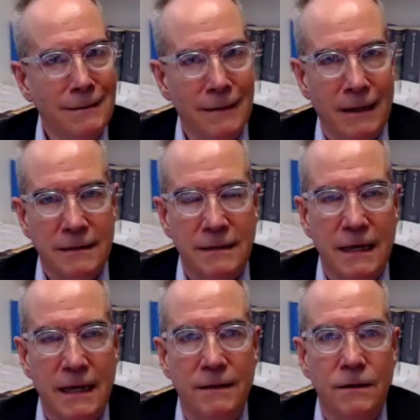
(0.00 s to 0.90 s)
like I
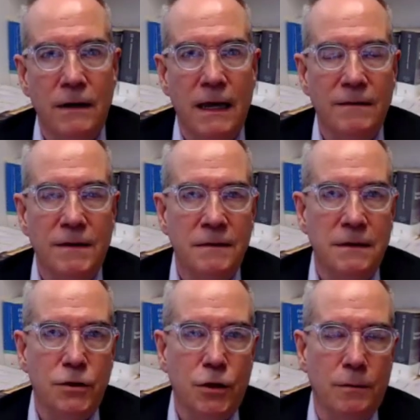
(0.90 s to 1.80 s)
said, they're going to have to
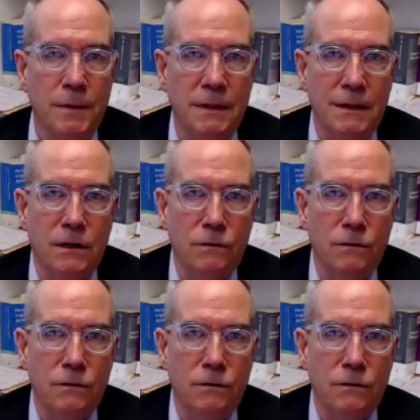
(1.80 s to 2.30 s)
determine,